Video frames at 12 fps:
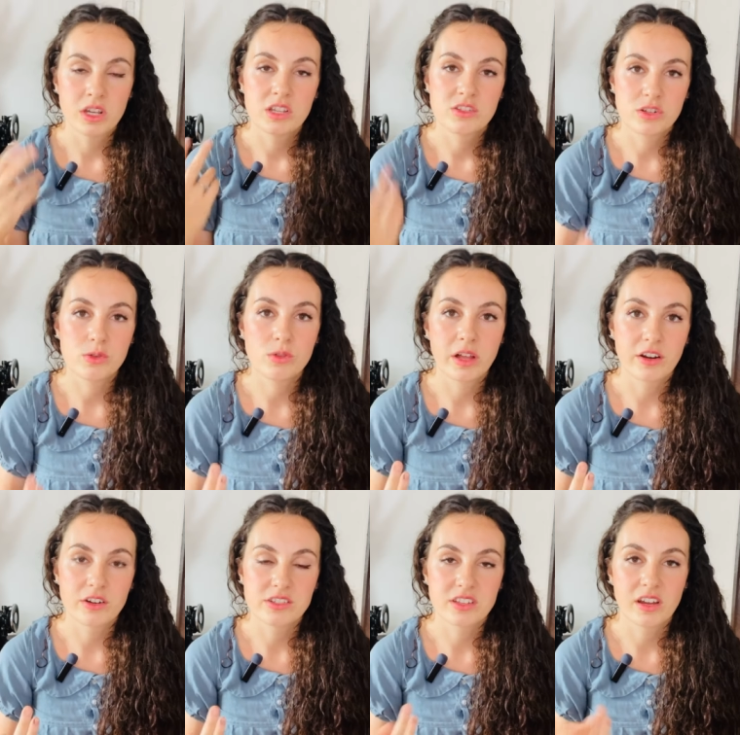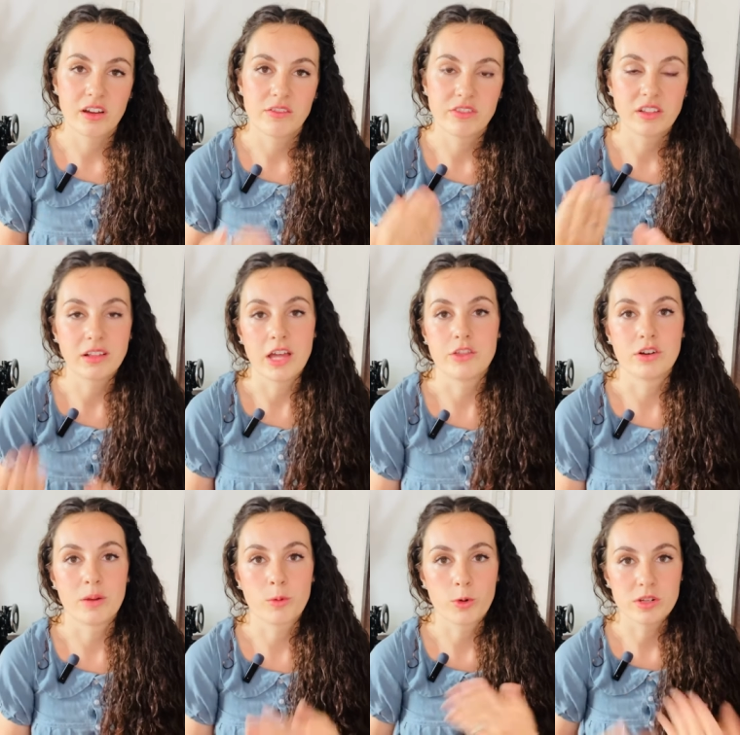two layers of the leather
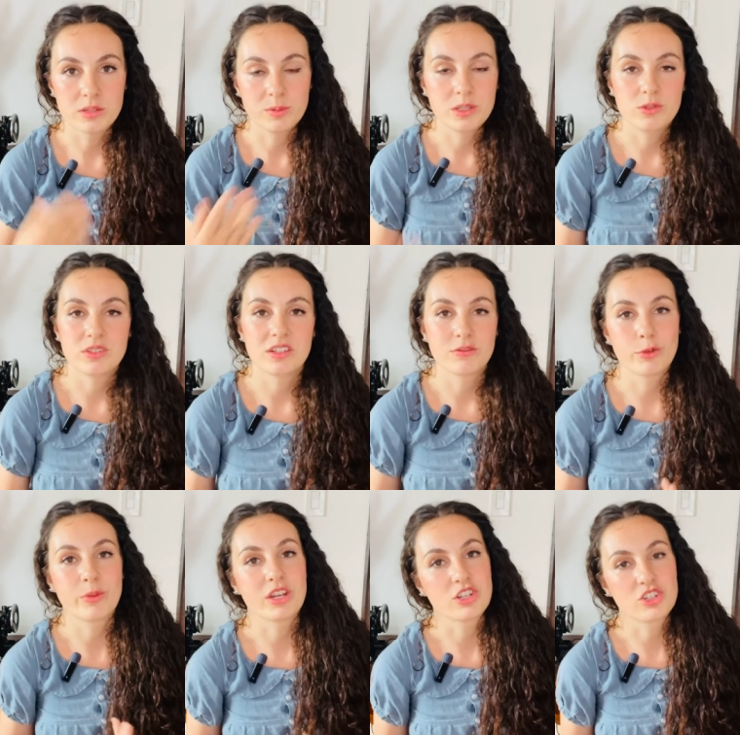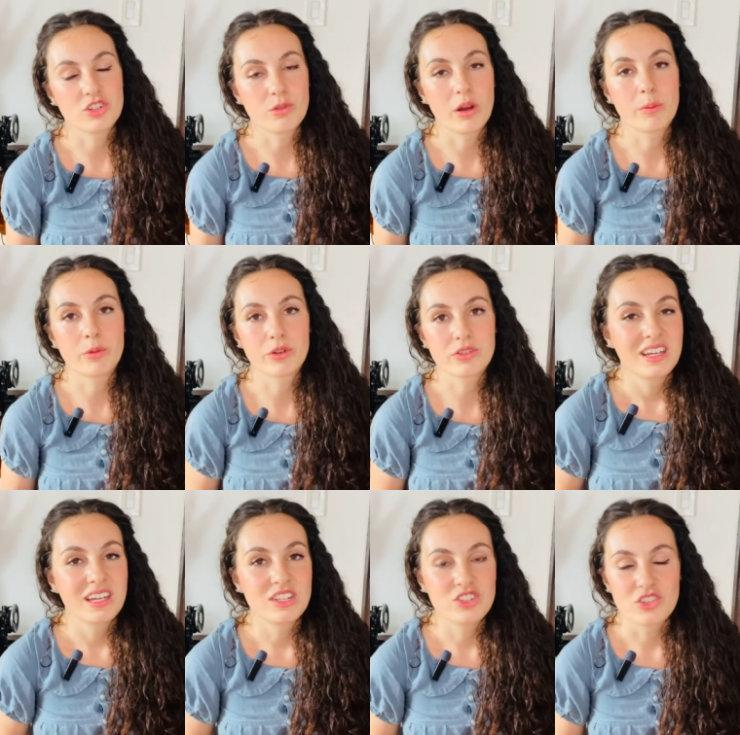I'm going to be using for my shoe uppers.
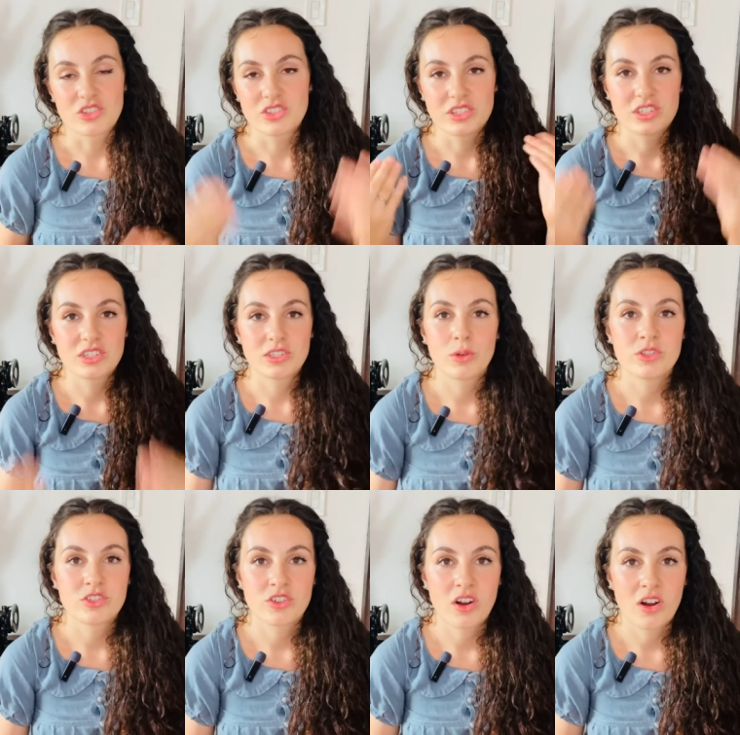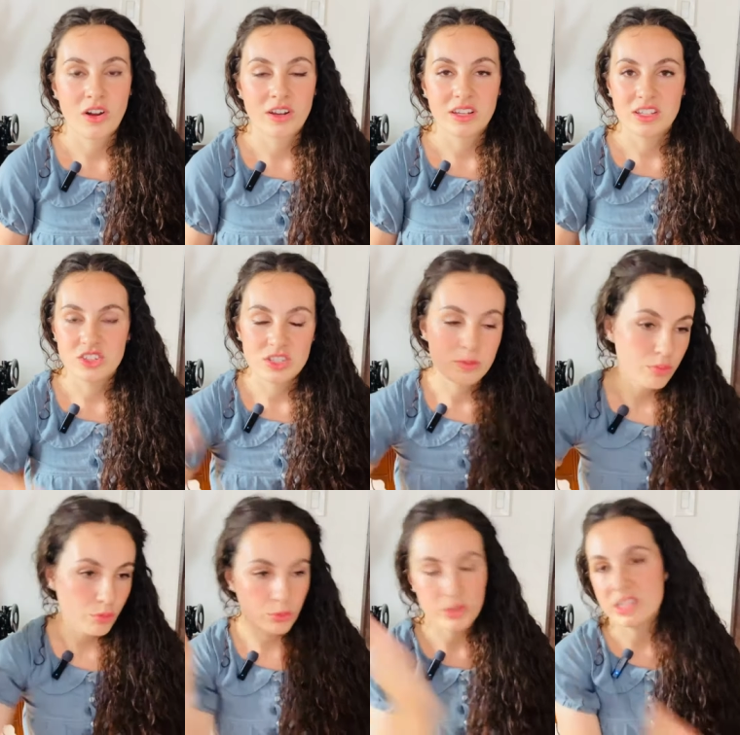It's just so strong. It just
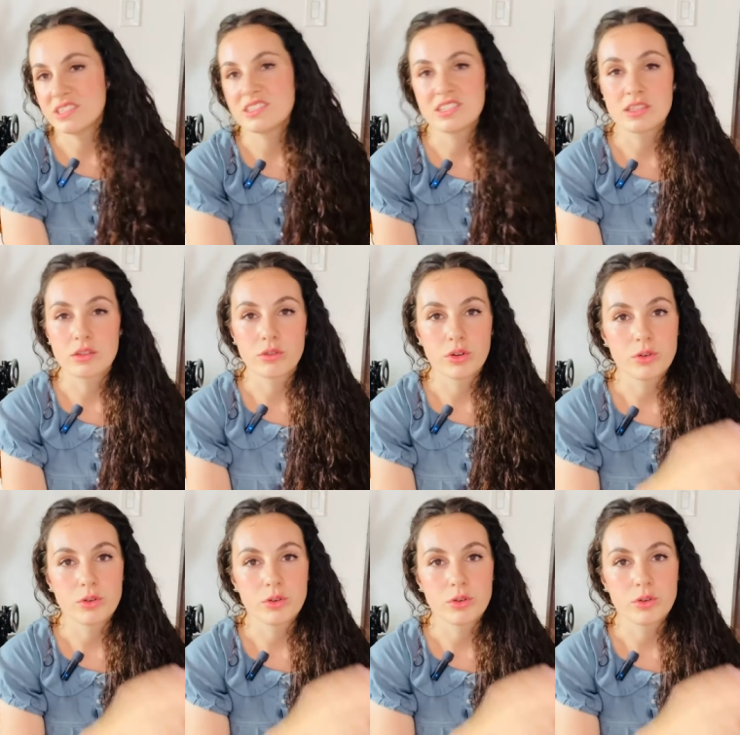breezes through